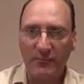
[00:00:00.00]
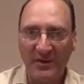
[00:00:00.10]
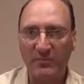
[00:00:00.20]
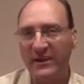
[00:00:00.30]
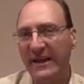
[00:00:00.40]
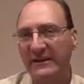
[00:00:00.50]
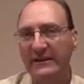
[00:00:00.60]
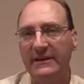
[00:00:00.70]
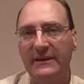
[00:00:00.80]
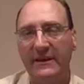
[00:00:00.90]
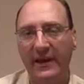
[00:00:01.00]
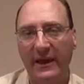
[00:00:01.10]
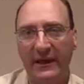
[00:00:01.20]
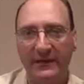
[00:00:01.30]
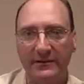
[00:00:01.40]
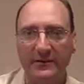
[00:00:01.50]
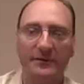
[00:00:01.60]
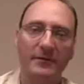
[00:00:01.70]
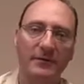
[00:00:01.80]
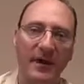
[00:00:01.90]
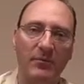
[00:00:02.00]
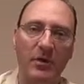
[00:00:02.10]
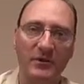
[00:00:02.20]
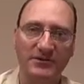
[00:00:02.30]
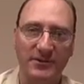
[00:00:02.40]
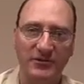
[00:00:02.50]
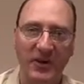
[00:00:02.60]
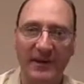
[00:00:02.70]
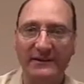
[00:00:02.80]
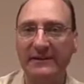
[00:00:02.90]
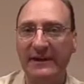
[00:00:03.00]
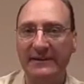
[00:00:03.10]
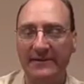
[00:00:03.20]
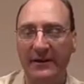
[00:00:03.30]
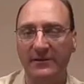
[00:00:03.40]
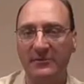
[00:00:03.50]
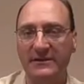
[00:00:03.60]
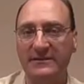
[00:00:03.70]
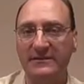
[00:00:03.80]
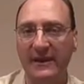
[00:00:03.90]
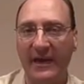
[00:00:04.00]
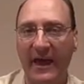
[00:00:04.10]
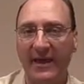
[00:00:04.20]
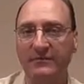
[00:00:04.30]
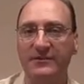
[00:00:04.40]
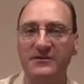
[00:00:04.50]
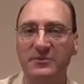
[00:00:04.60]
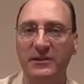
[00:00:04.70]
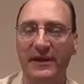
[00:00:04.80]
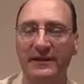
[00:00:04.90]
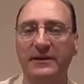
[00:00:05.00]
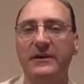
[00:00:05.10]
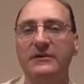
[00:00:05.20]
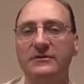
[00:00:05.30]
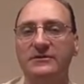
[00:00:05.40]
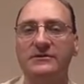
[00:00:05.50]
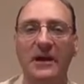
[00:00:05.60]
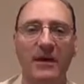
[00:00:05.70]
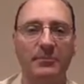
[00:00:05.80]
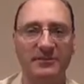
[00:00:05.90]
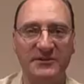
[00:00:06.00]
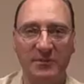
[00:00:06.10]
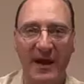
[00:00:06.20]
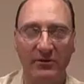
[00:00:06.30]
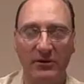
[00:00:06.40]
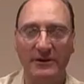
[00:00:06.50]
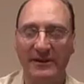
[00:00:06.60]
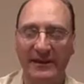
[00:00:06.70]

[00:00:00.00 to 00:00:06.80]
Ben Bernanke and Hank Paulson are trying to get done, basically to have this plan to stop the spiral.